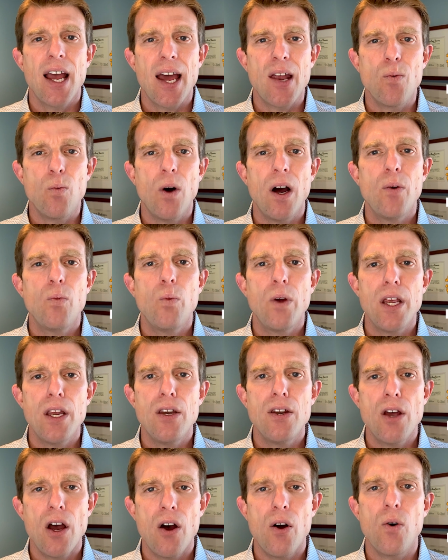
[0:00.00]
and what we
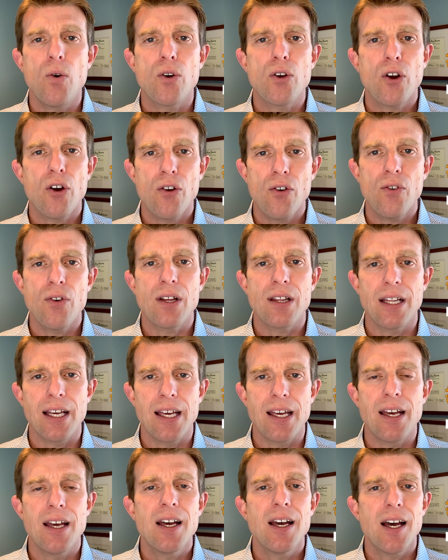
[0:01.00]
know
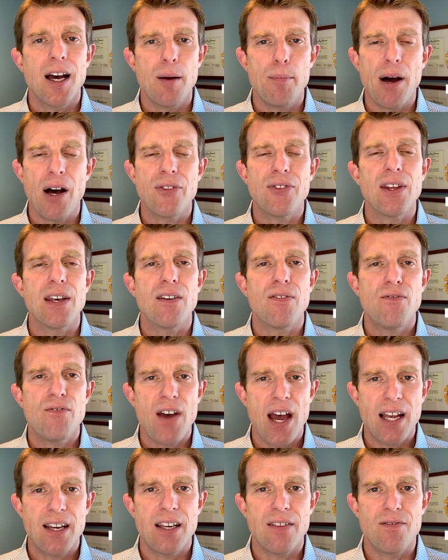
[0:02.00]
currently about the
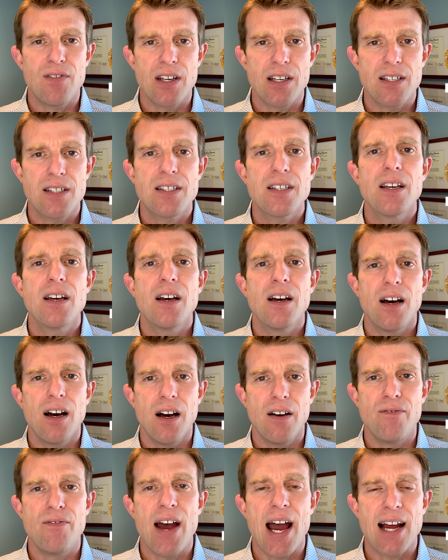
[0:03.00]
effectiveness
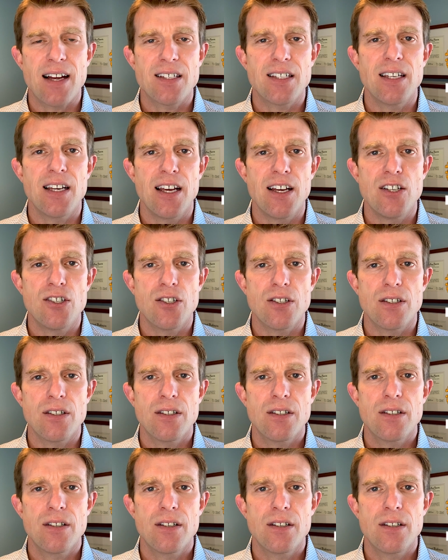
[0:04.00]
of vaccination.